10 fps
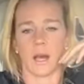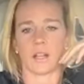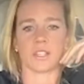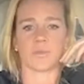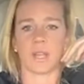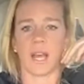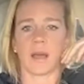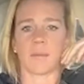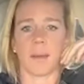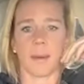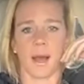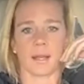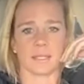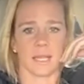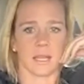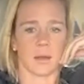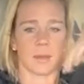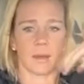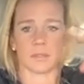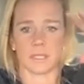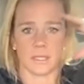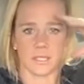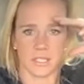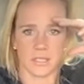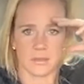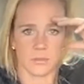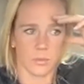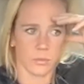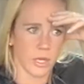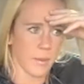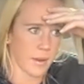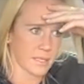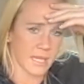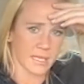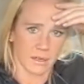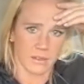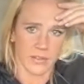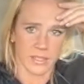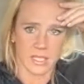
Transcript: I'll just rely on my boxing and I'll be able to just worry about takedown defense.